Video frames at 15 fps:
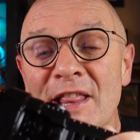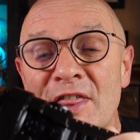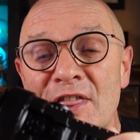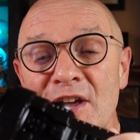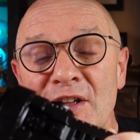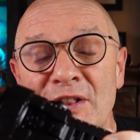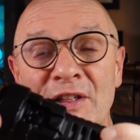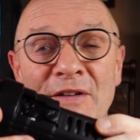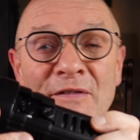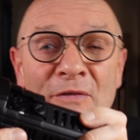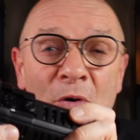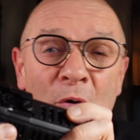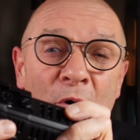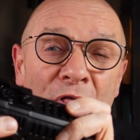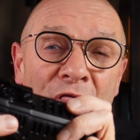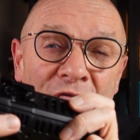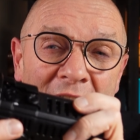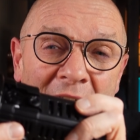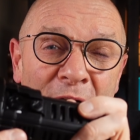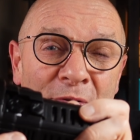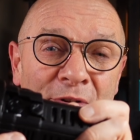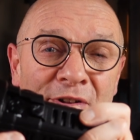
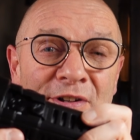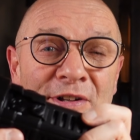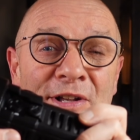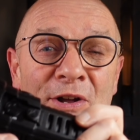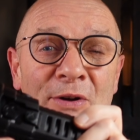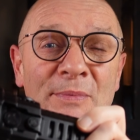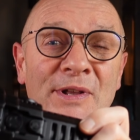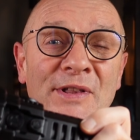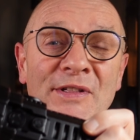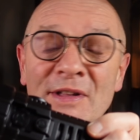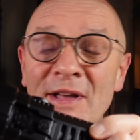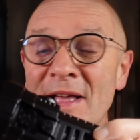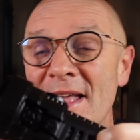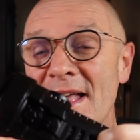34,000 lumens